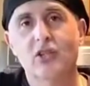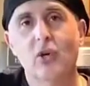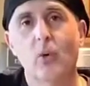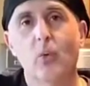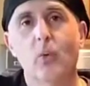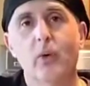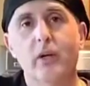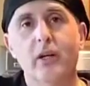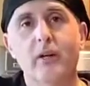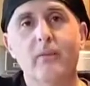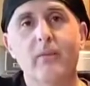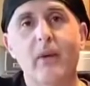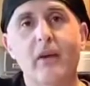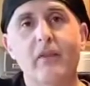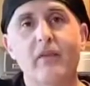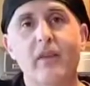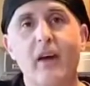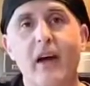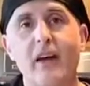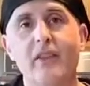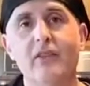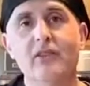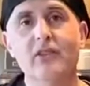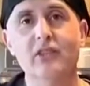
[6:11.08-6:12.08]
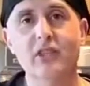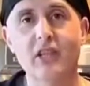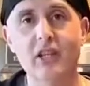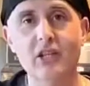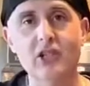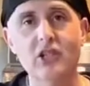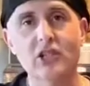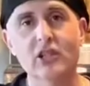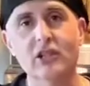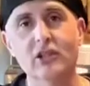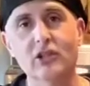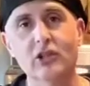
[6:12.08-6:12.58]
So within My Father's
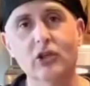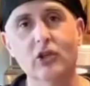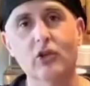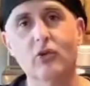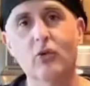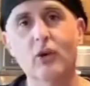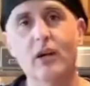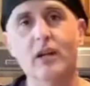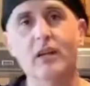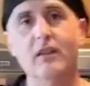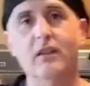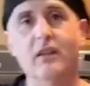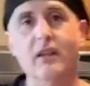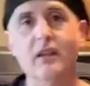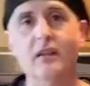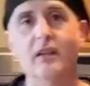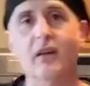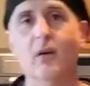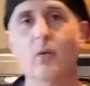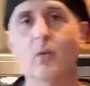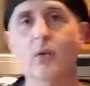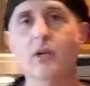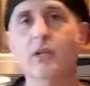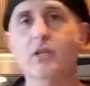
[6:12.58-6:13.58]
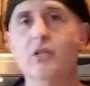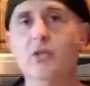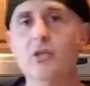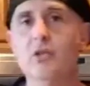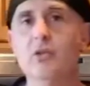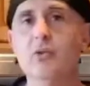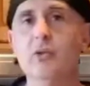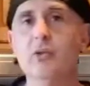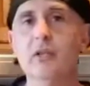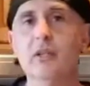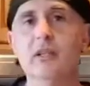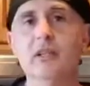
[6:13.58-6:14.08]
Kitchen, the great thing that we
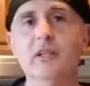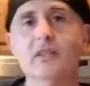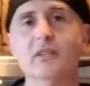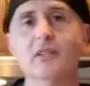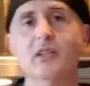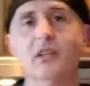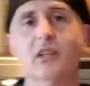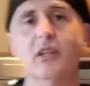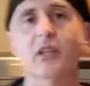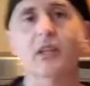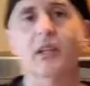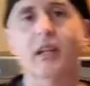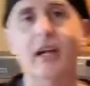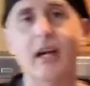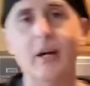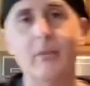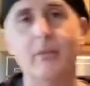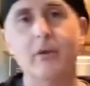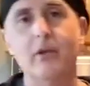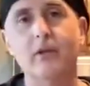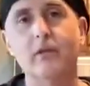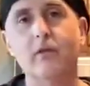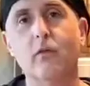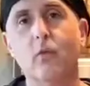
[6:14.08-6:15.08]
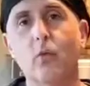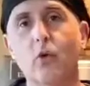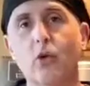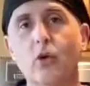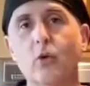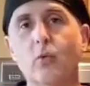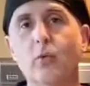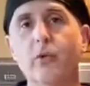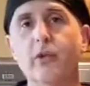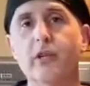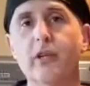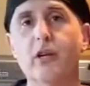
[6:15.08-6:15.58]
do is the collaborative
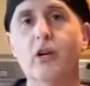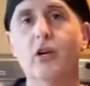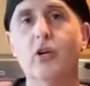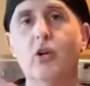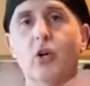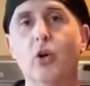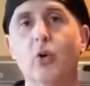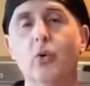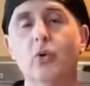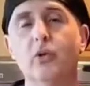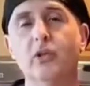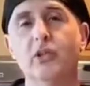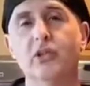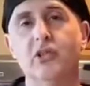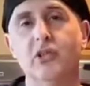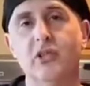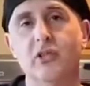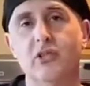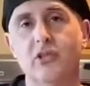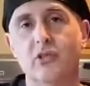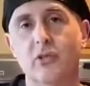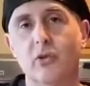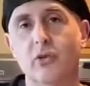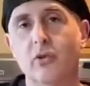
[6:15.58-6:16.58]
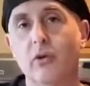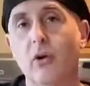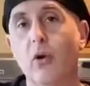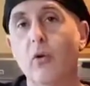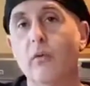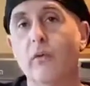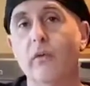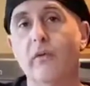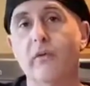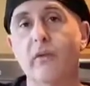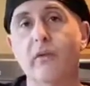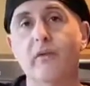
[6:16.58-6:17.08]
work within our coalition. There's
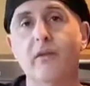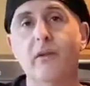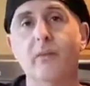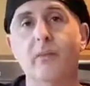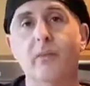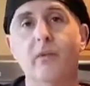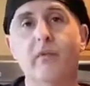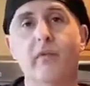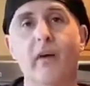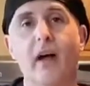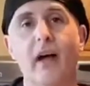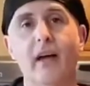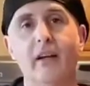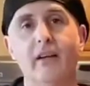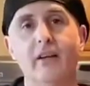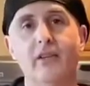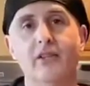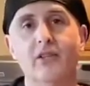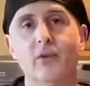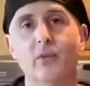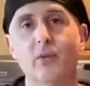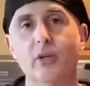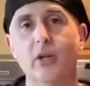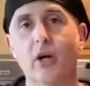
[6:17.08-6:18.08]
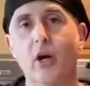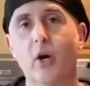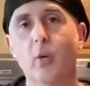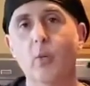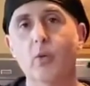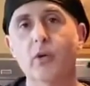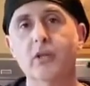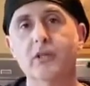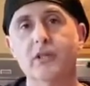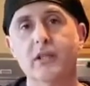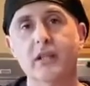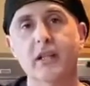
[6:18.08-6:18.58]
over 50 providers and we all
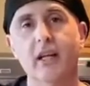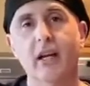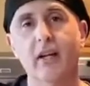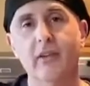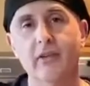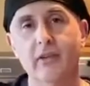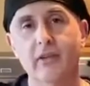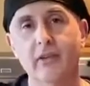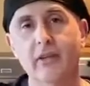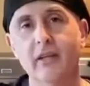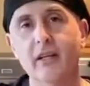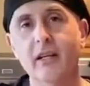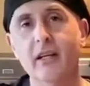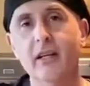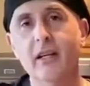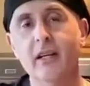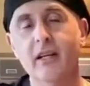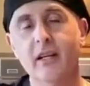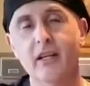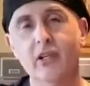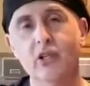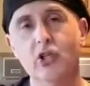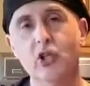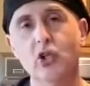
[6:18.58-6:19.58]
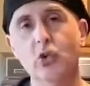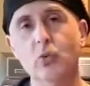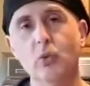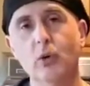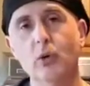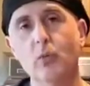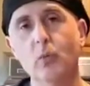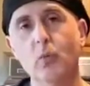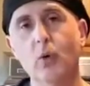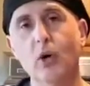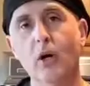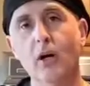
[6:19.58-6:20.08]
work together, and
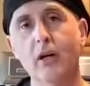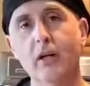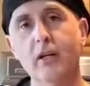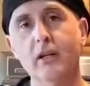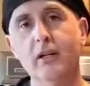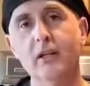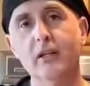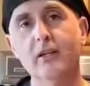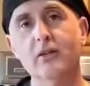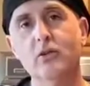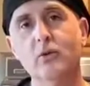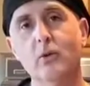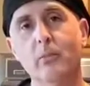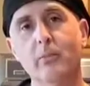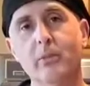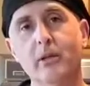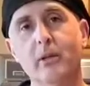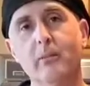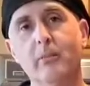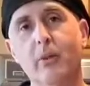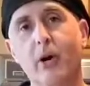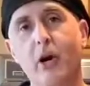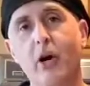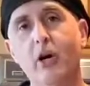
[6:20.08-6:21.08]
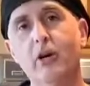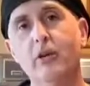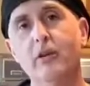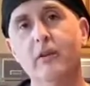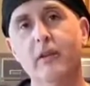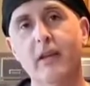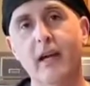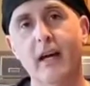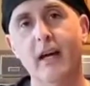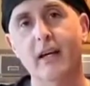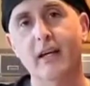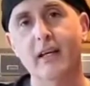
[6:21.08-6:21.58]
211 is a big part
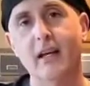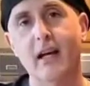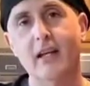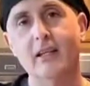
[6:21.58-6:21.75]
of that.